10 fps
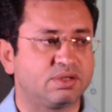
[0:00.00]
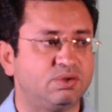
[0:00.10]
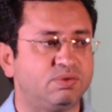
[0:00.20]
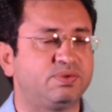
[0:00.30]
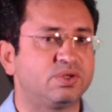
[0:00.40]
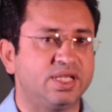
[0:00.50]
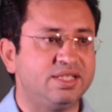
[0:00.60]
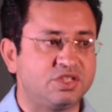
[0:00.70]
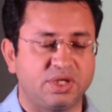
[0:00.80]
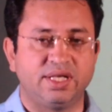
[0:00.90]
go for the
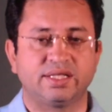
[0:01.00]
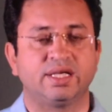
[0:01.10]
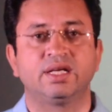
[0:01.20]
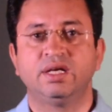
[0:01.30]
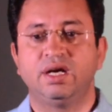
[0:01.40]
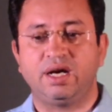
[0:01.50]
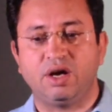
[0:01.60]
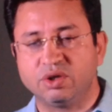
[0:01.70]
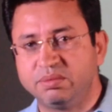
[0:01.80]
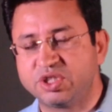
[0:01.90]
engineering thing and
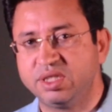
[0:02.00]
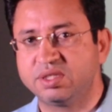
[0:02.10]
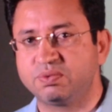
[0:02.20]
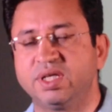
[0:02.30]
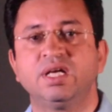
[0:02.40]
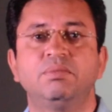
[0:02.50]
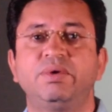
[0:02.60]
how the machines work,